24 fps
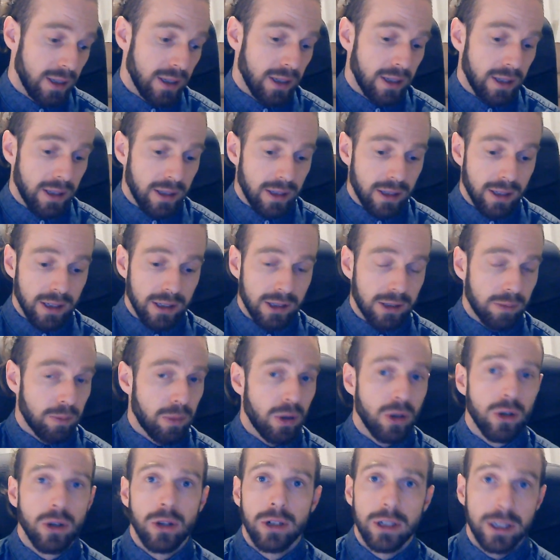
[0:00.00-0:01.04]
this
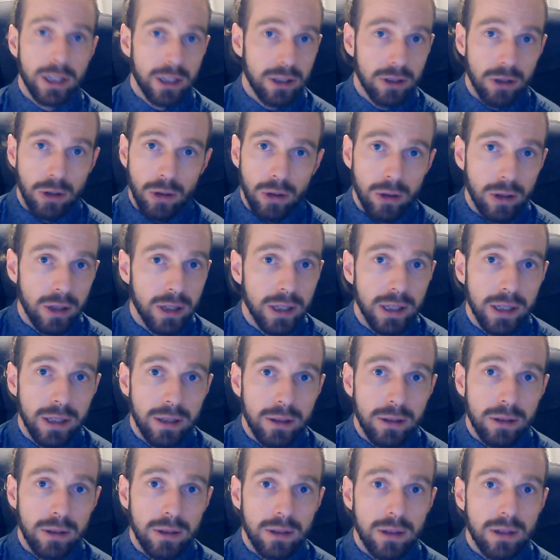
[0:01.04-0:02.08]
purgatory,
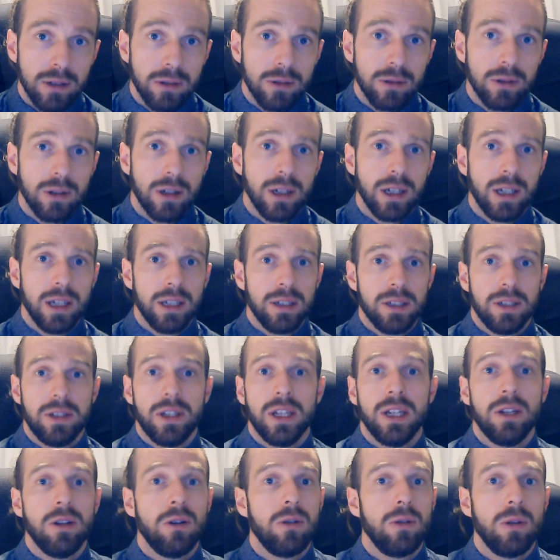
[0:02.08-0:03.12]
and they
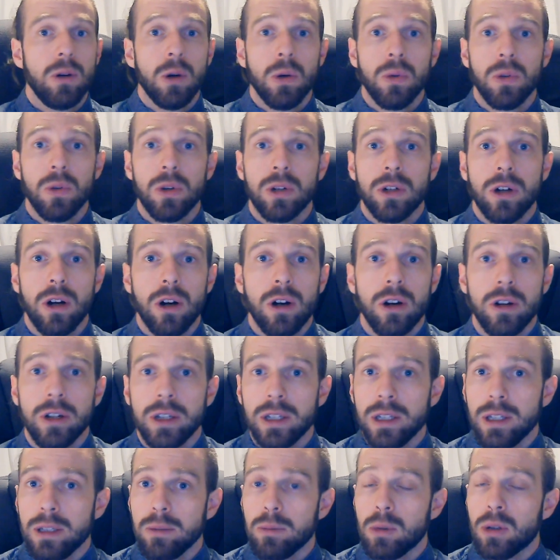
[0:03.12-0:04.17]
don't own their art
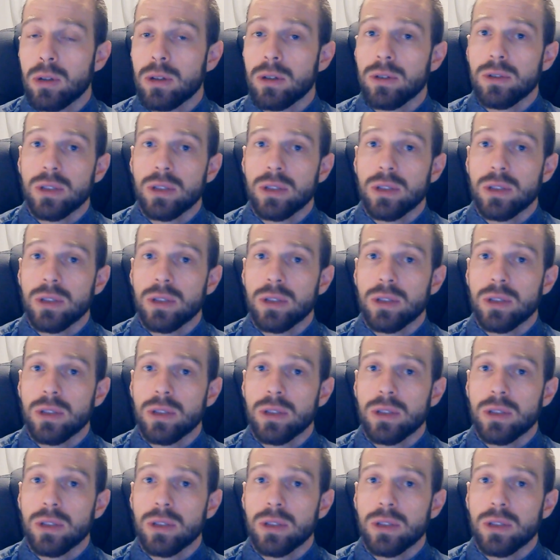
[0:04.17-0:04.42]
anymore.